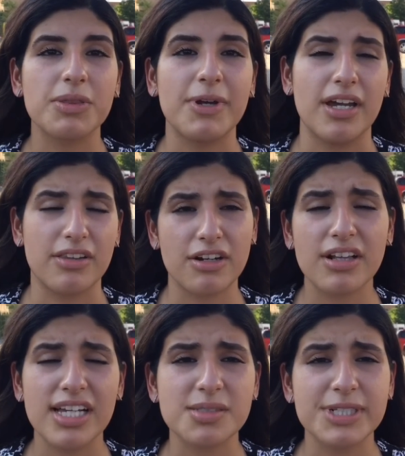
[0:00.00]
it with my other
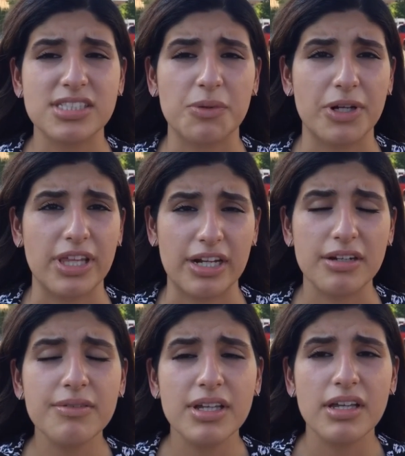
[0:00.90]
classmates that were
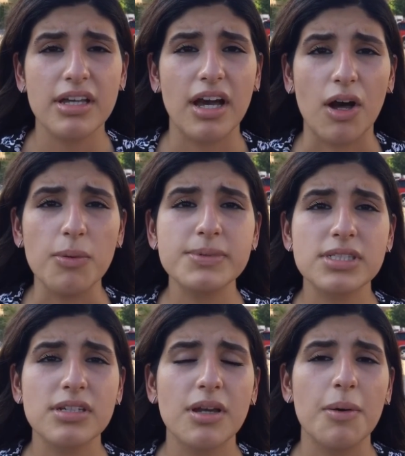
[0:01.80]
there
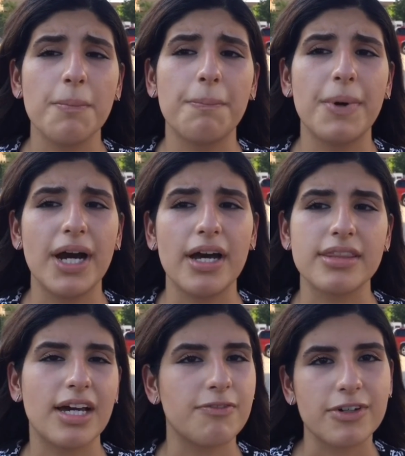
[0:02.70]
helped,
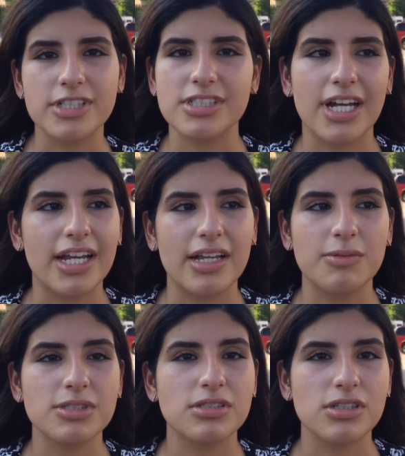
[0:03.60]
but that first night,
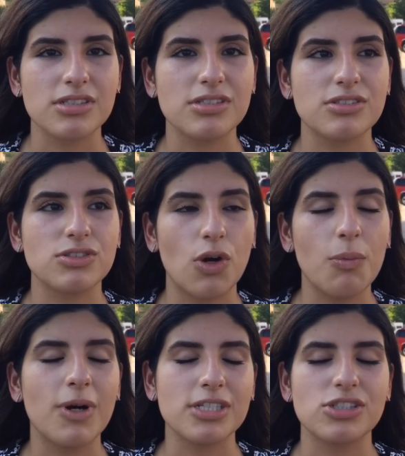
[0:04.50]
it was just
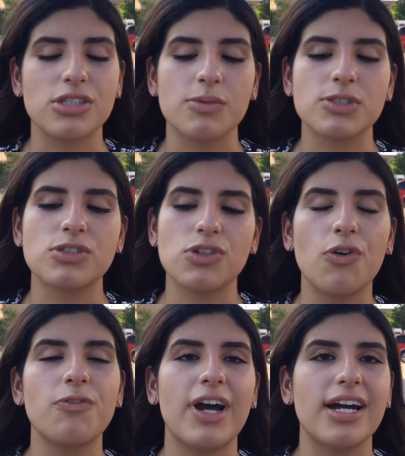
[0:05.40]
so much and it was
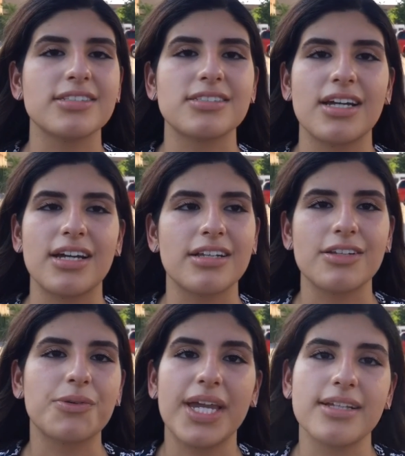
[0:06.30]
so fast
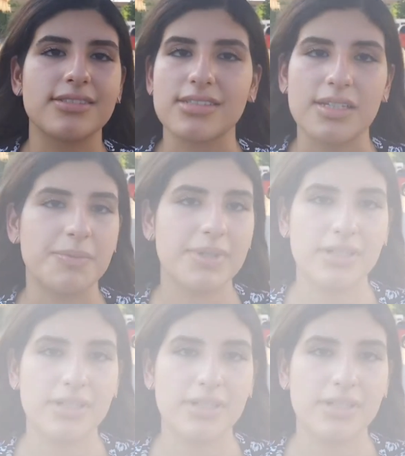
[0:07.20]
that you can't sleep.